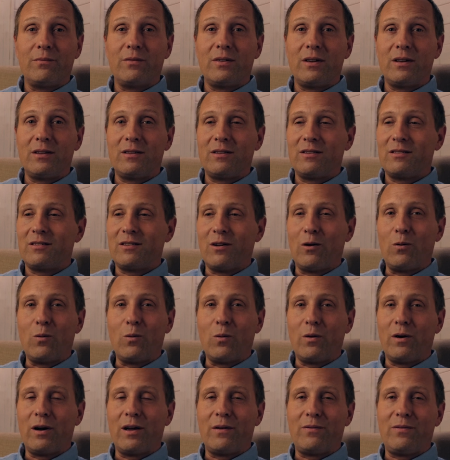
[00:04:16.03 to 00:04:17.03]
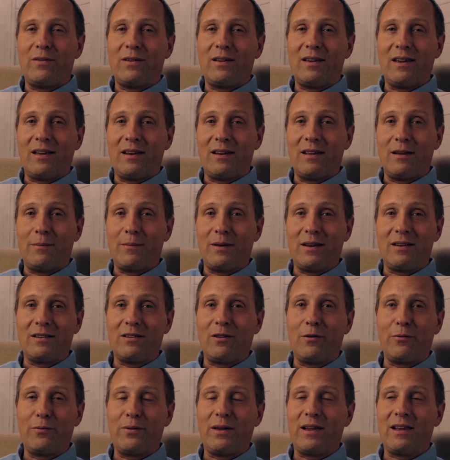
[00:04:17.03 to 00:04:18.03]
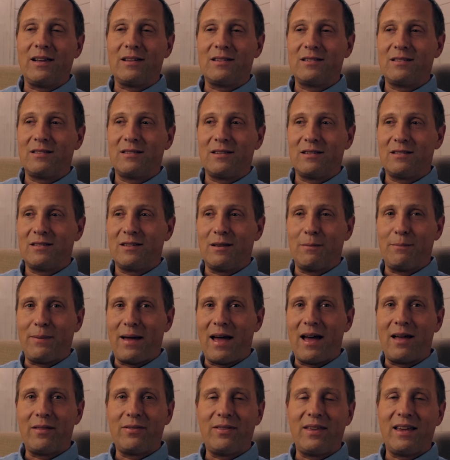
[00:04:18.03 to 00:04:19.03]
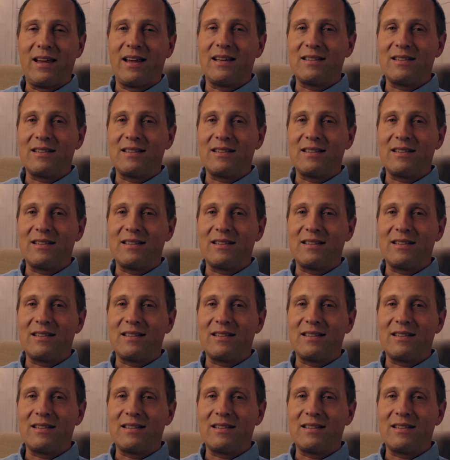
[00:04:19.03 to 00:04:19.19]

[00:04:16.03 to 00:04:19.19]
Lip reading: And don't worry if you get it. I mean, don't think it's a bad thing.